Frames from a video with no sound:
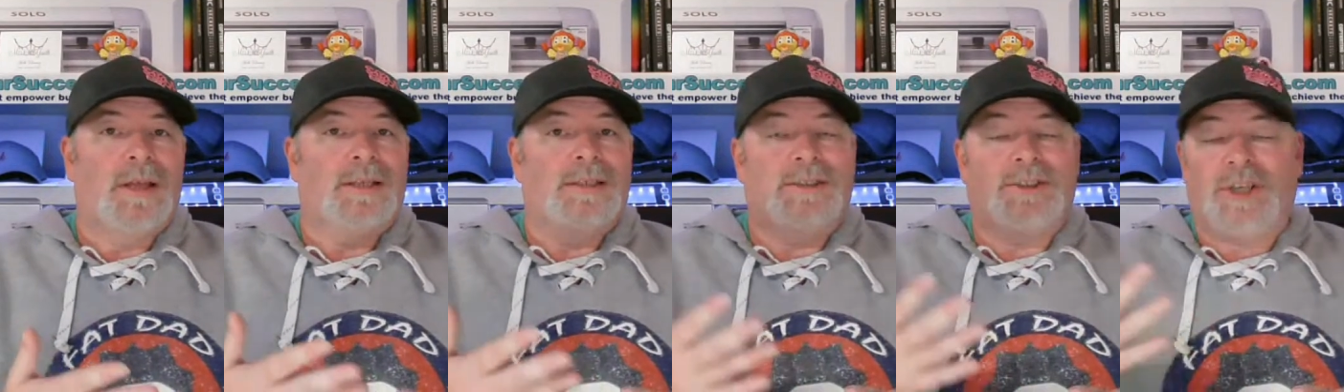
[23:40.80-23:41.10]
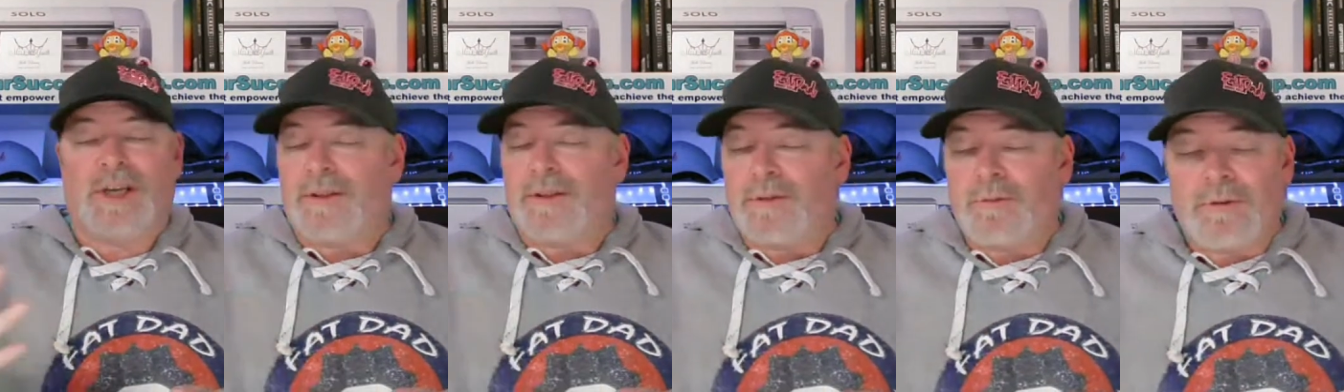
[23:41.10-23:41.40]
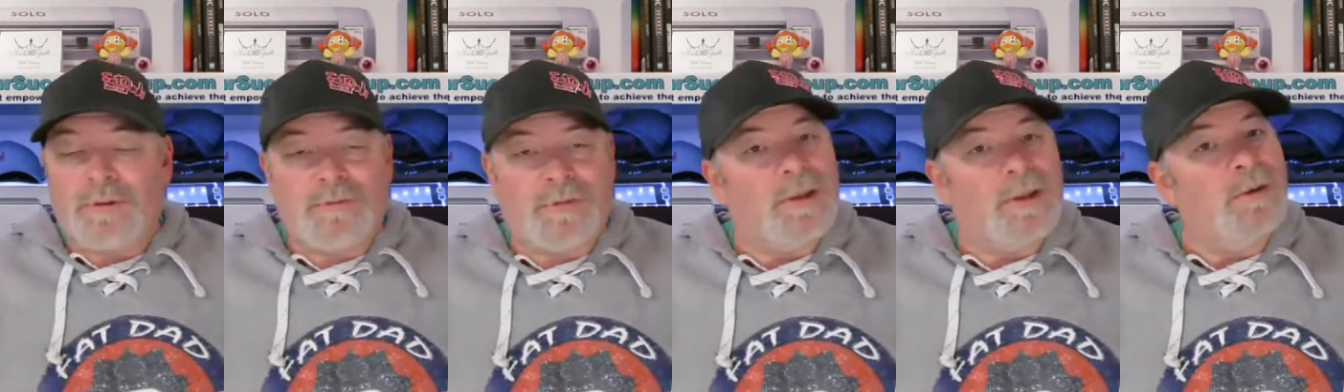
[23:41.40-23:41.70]
check out the
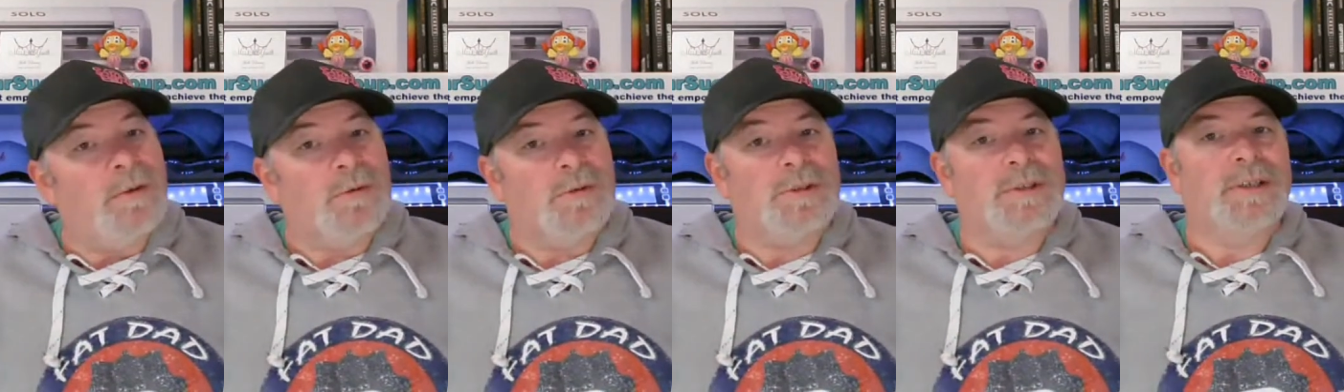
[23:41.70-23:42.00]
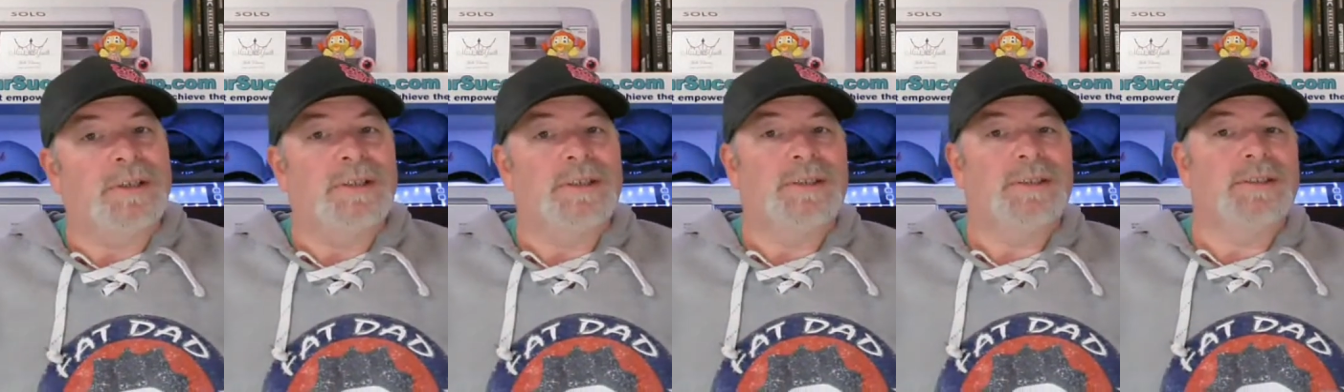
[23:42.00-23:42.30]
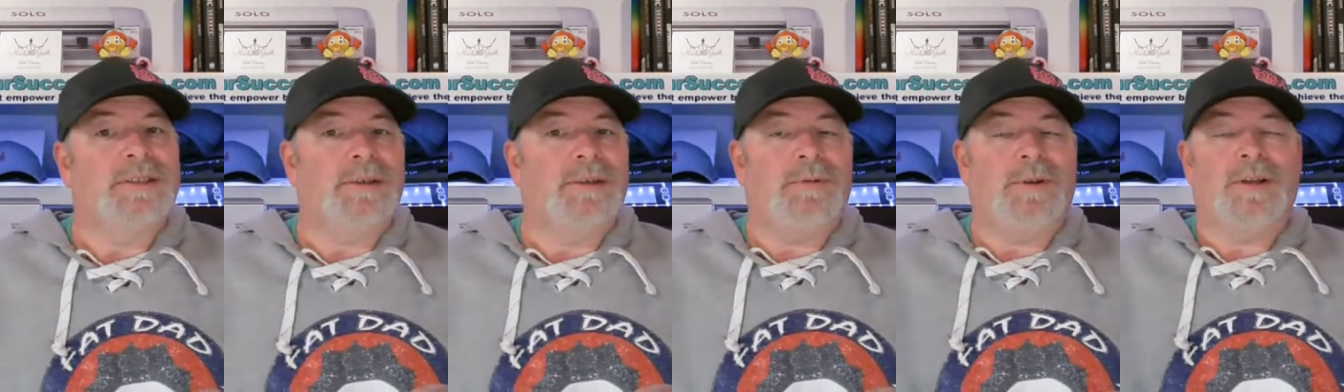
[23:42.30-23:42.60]
reviews,
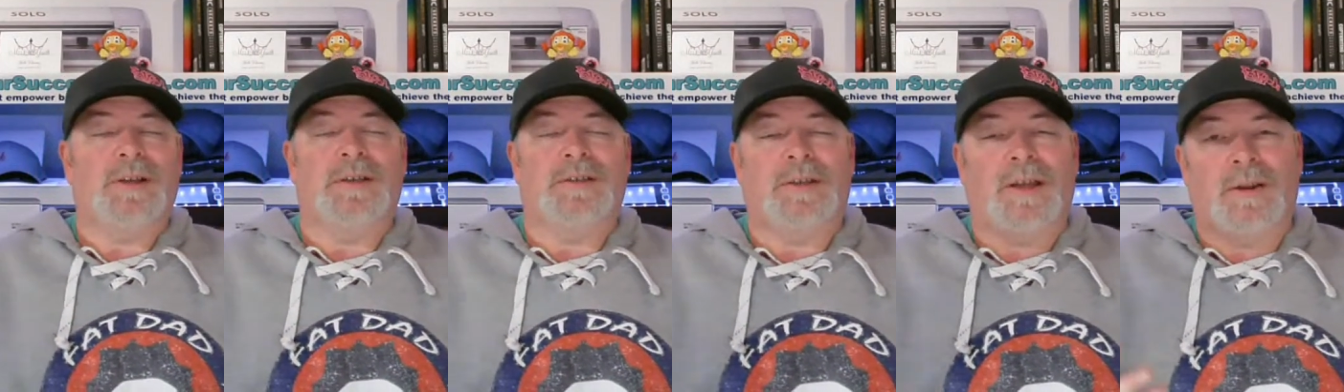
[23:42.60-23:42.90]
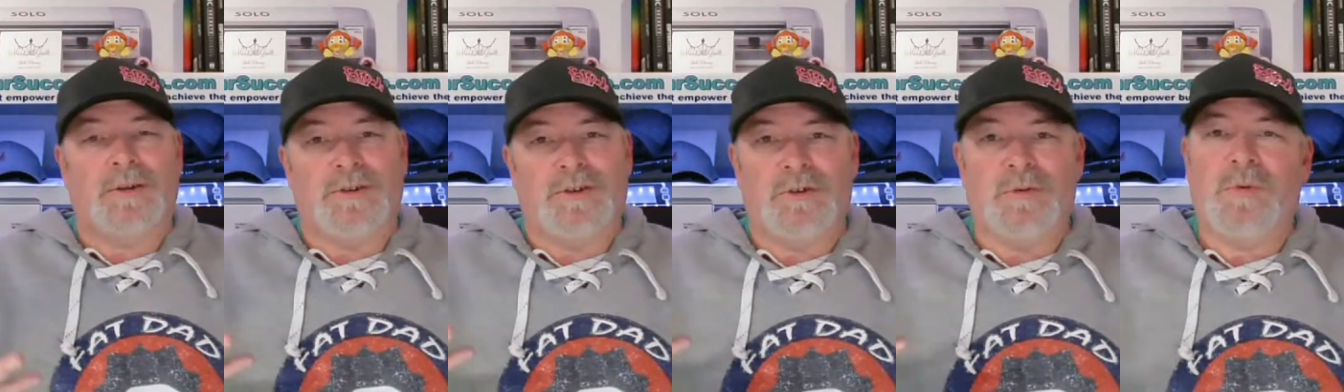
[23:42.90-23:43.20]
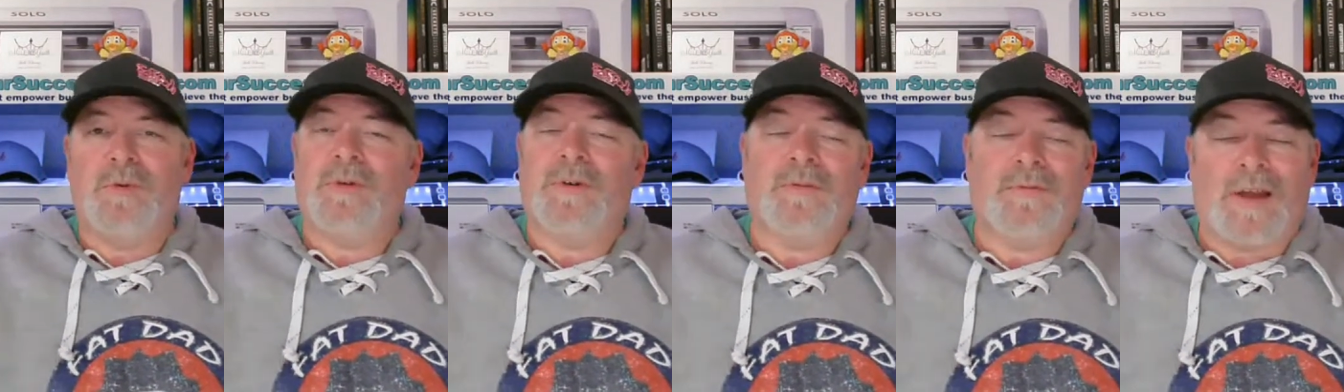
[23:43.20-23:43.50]
see what it is. Do
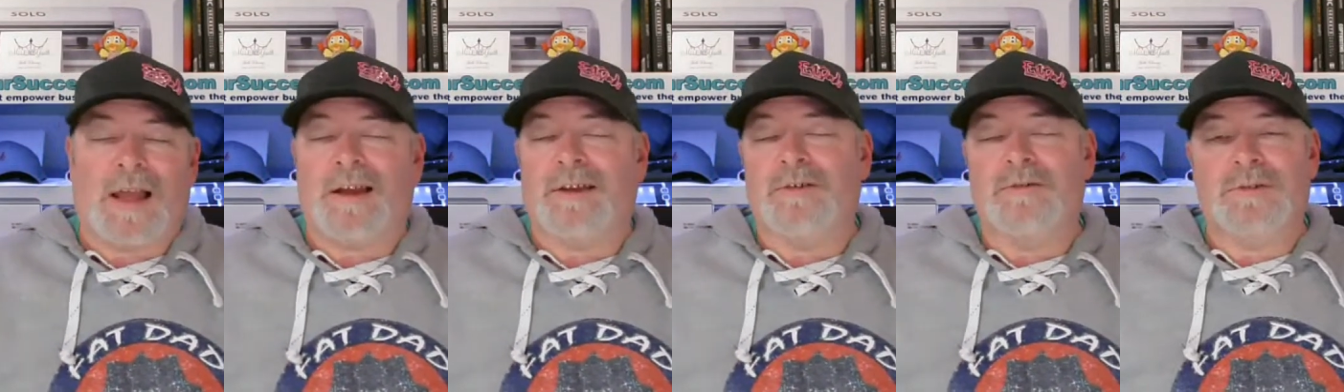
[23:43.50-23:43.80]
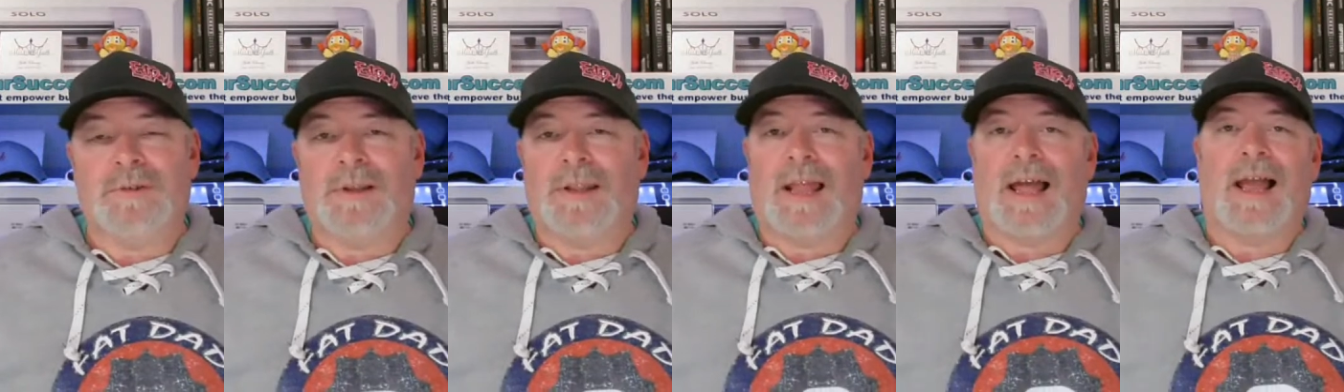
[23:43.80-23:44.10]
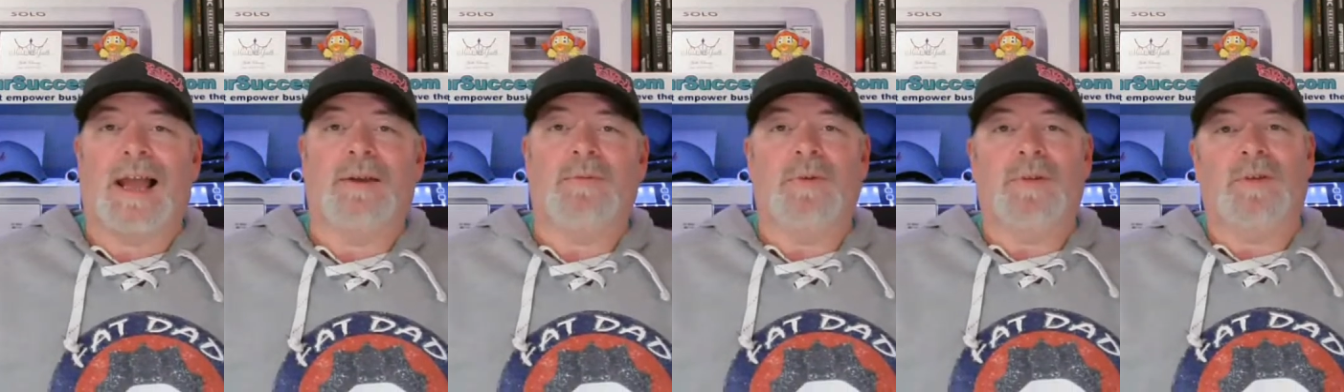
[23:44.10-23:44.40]
their values
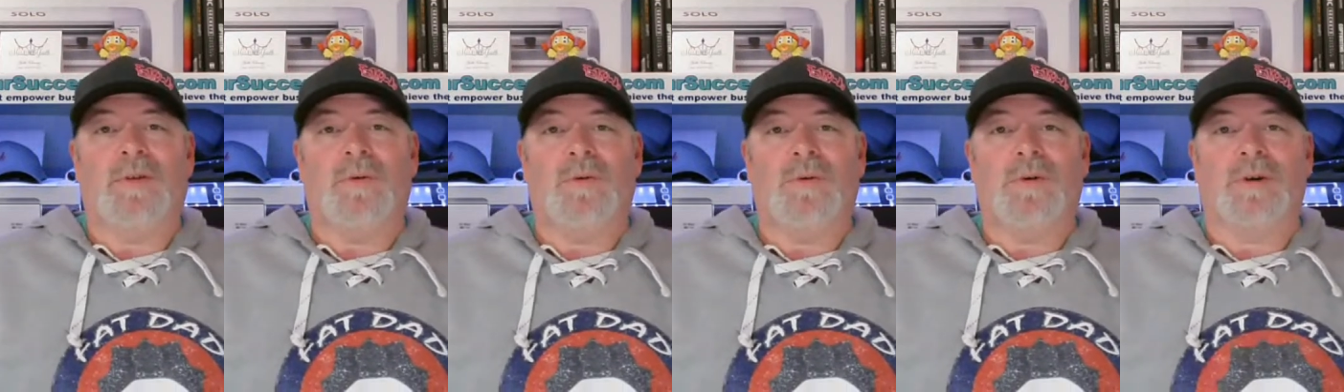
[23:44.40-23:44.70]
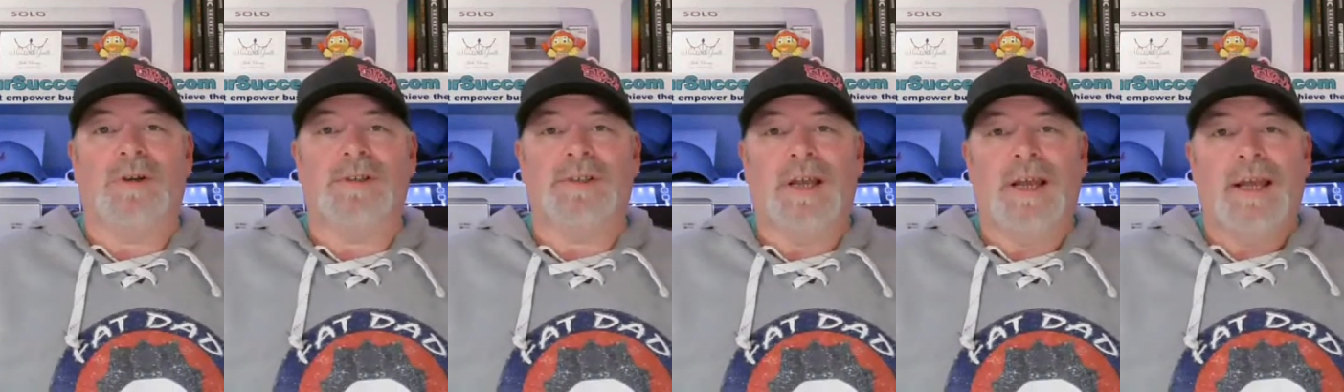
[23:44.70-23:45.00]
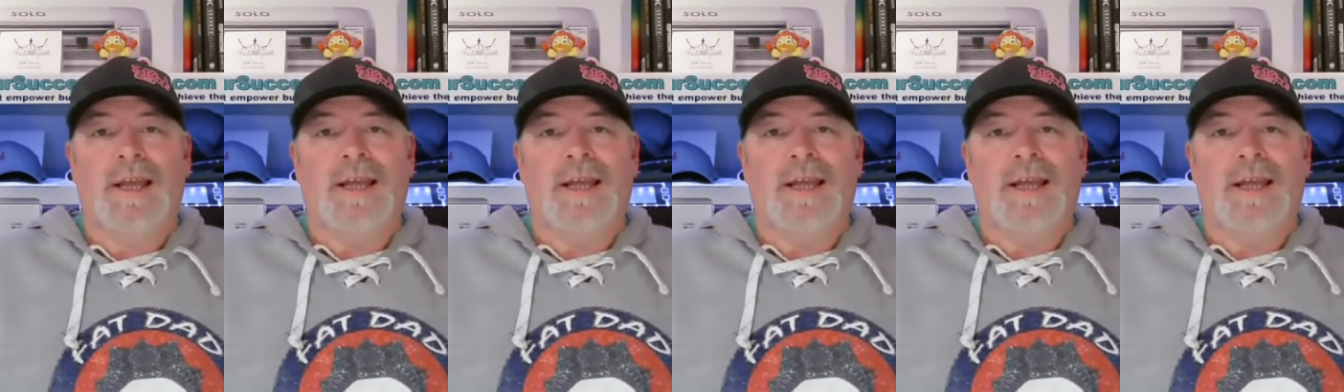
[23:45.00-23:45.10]
align with yours?